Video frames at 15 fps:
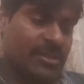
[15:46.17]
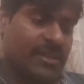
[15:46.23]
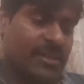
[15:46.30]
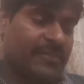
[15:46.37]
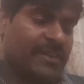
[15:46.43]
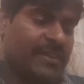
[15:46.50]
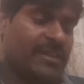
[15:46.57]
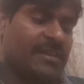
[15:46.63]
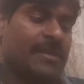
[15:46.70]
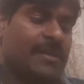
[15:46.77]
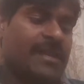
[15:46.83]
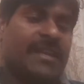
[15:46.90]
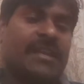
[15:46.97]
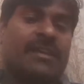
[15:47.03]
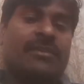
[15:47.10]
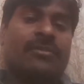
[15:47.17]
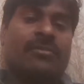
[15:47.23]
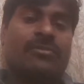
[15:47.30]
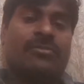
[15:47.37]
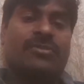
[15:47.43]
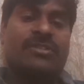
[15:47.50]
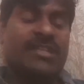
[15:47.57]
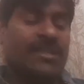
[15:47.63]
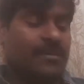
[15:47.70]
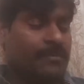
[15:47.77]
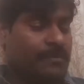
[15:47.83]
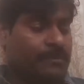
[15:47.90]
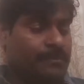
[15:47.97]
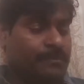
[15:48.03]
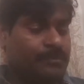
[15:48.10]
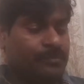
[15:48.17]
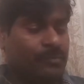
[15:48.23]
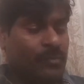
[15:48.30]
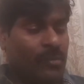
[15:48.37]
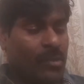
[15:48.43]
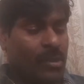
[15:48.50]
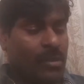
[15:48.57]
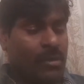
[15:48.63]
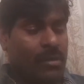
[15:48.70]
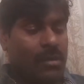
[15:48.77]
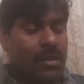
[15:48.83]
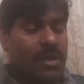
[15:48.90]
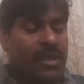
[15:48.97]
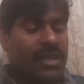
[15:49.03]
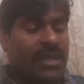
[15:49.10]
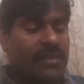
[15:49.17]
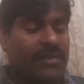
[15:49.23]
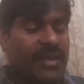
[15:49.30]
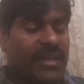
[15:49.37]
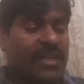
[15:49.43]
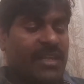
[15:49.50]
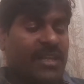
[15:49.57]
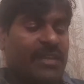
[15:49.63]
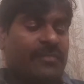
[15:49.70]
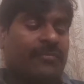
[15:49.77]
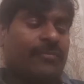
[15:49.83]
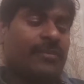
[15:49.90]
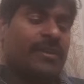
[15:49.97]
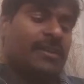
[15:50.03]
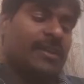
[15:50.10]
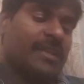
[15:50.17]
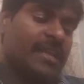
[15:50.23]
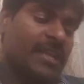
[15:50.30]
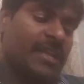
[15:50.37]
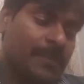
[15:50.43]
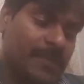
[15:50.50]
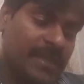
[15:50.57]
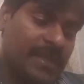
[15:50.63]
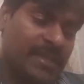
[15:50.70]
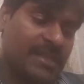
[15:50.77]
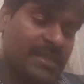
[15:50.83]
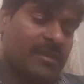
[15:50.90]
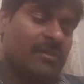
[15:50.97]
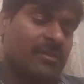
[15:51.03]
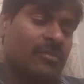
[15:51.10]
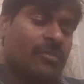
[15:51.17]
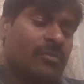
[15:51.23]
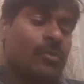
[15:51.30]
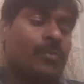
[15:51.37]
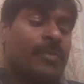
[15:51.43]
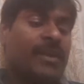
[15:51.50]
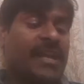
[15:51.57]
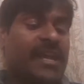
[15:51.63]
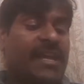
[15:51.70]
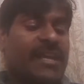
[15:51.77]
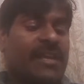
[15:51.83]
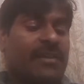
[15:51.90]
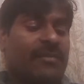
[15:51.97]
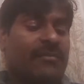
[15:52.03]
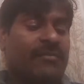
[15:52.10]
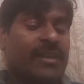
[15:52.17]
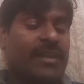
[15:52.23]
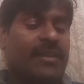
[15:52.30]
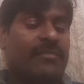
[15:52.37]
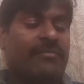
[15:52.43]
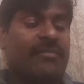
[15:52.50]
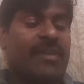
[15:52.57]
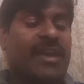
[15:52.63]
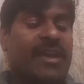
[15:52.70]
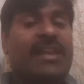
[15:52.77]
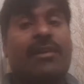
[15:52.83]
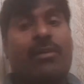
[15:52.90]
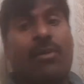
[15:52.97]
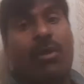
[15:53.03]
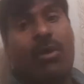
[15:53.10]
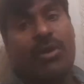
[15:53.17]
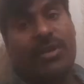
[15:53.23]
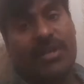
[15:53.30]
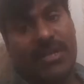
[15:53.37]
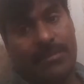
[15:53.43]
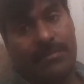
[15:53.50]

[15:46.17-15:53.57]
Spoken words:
affected by corrosion even if we keep in the open air for a very long time.